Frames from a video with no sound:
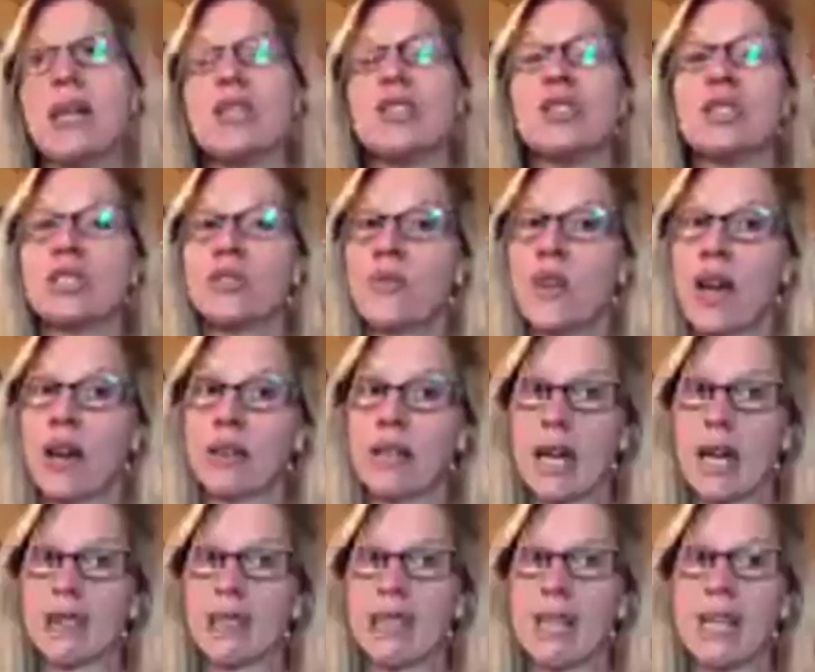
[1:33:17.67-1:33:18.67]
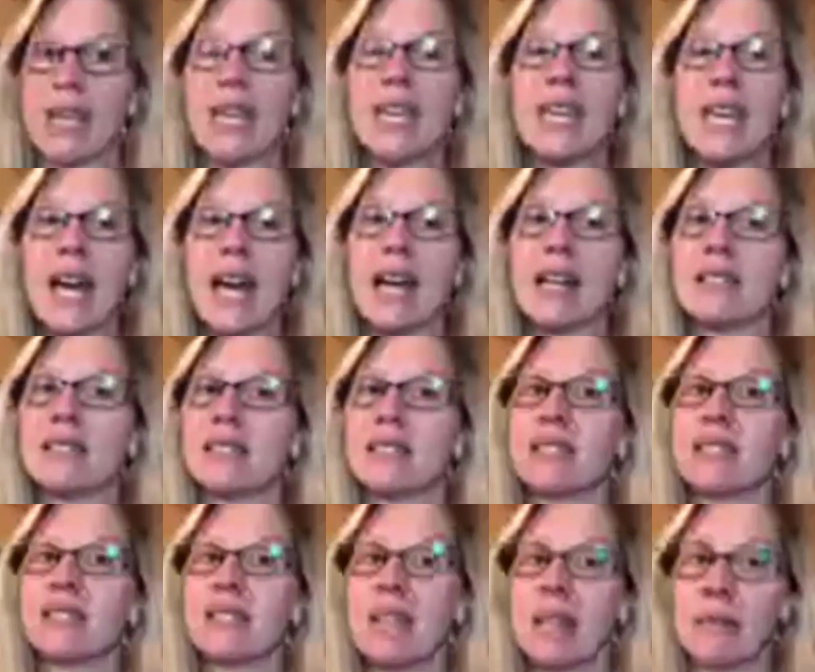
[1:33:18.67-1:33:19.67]
just found out that he has
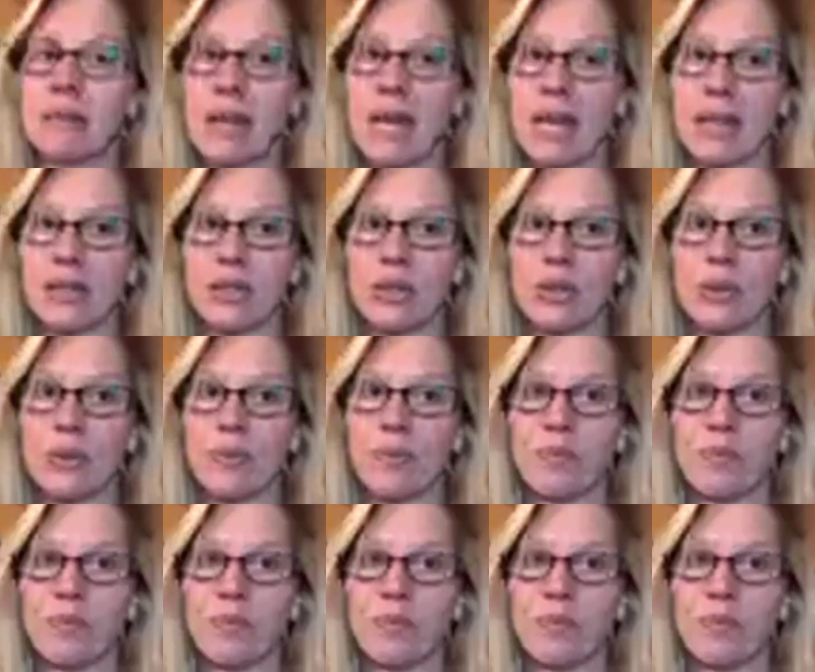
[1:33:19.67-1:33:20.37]
the same cancer.